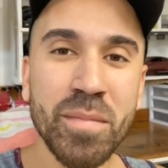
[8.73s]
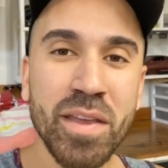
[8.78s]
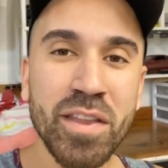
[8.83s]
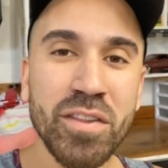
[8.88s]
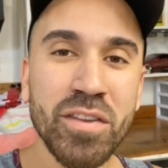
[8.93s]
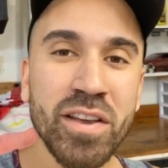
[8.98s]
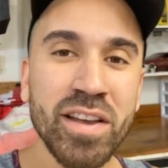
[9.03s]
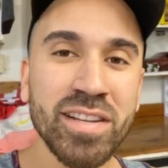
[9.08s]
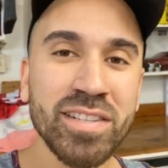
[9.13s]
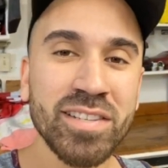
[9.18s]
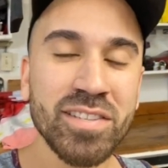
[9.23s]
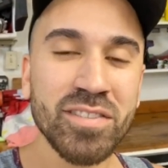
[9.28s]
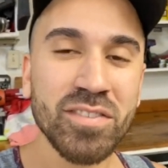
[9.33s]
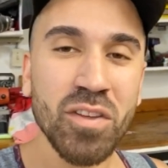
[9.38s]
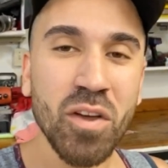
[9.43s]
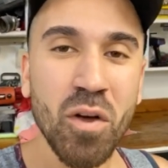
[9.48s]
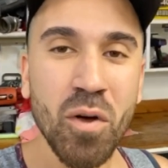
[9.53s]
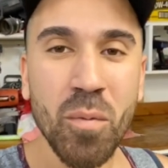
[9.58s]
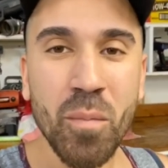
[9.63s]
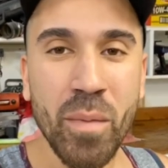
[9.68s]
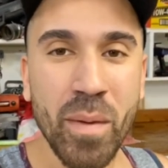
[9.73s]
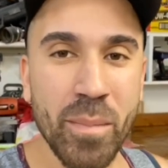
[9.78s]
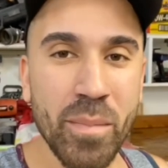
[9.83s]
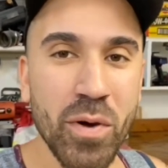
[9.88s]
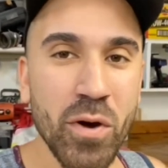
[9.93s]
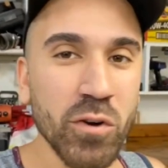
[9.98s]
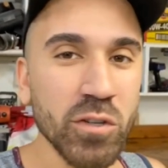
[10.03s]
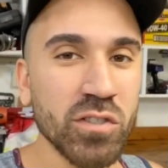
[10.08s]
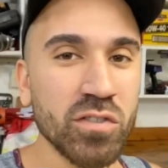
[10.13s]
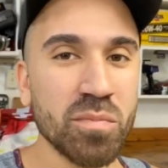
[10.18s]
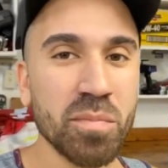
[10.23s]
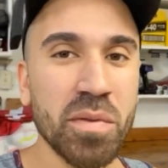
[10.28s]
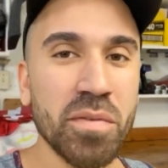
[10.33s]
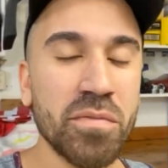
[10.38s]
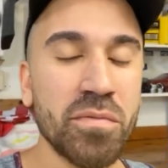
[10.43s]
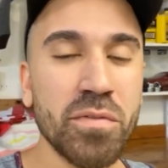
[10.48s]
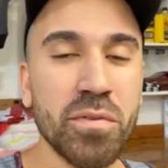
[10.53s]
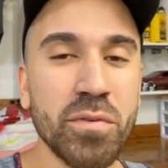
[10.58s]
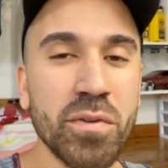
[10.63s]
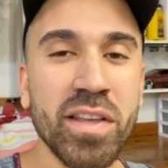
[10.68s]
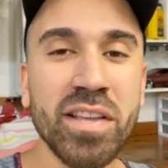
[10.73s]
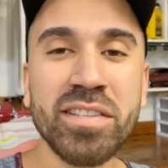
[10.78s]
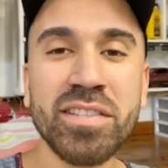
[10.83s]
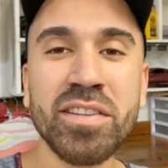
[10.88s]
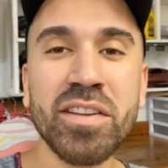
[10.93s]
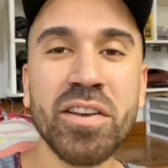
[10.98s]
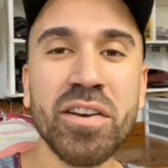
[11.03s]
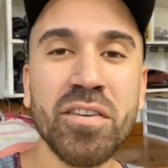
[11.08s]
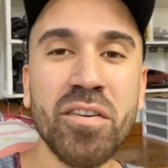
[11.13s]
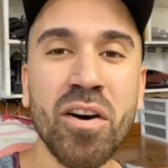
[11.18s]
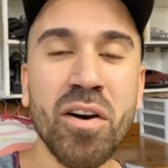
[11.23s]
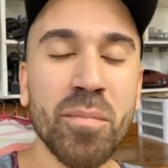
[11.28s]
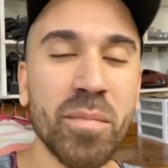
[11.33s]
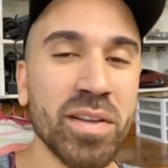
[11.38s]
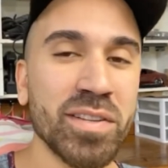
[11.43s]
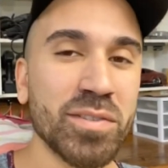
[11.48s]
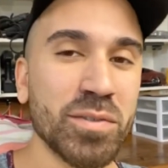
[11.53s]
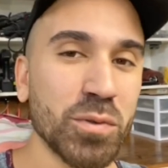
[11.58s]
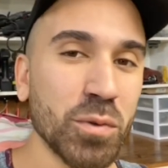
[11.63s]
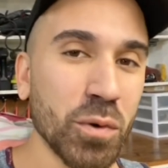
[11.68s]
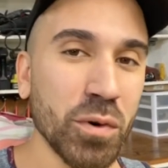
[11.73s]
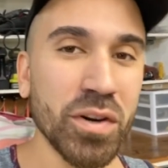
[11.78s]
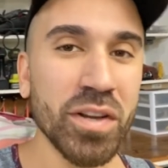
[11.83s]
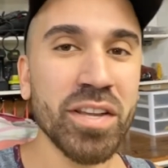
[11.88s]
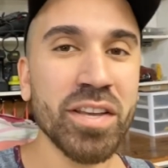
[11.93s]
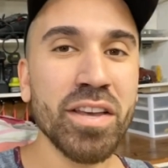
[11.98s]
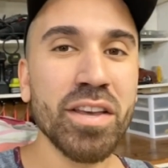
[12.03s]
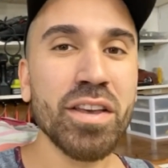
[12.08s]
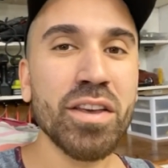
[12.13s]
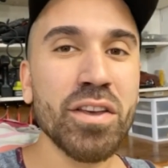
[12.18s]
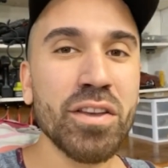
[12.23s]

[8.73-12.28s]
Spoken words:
and you guys saw my post from a few days ago on my story,